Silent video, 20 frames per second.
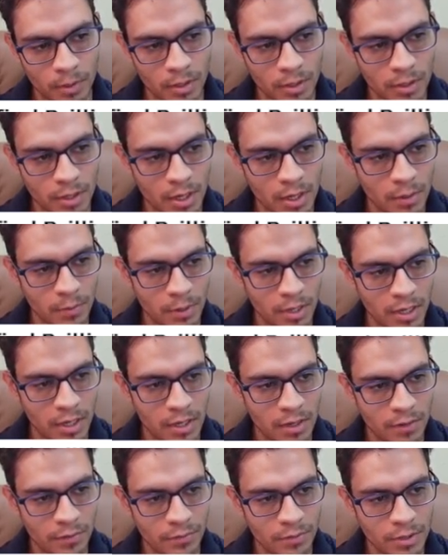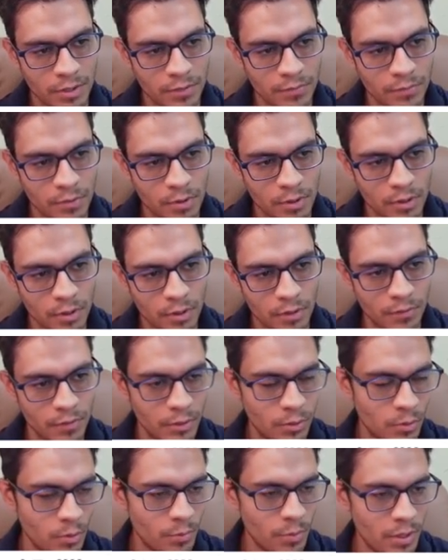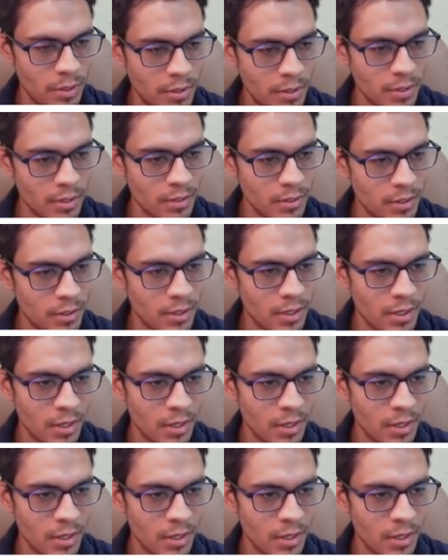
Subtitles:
yeah, we have this fork of the two pieces,